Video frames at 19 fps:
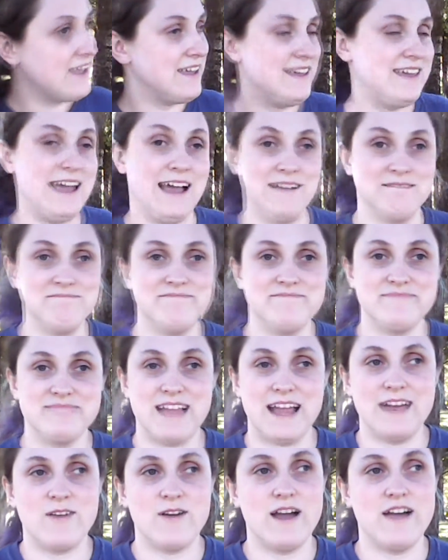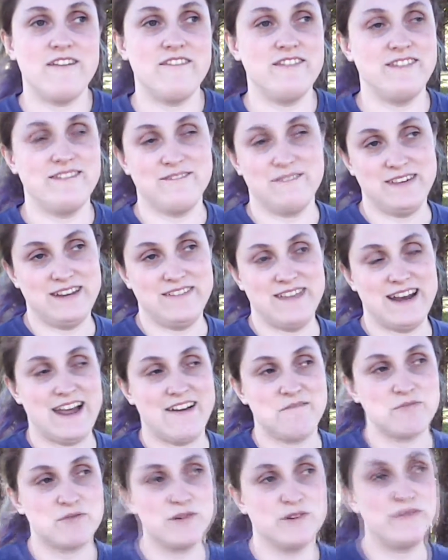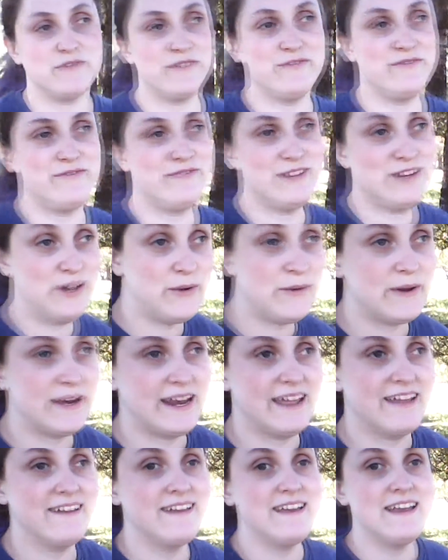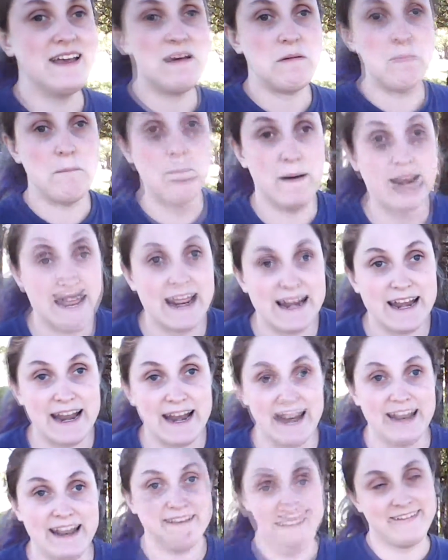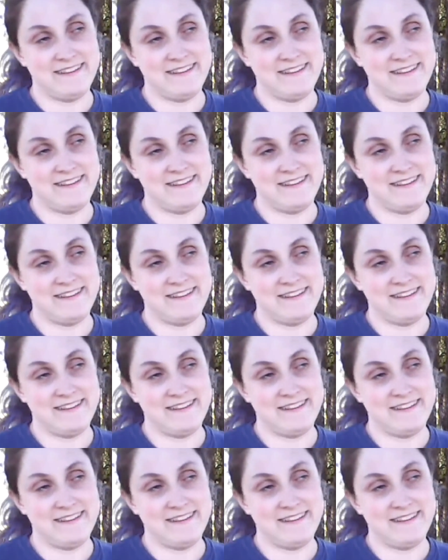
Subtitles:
yeah, I don't even have proof of doing it, but I did it.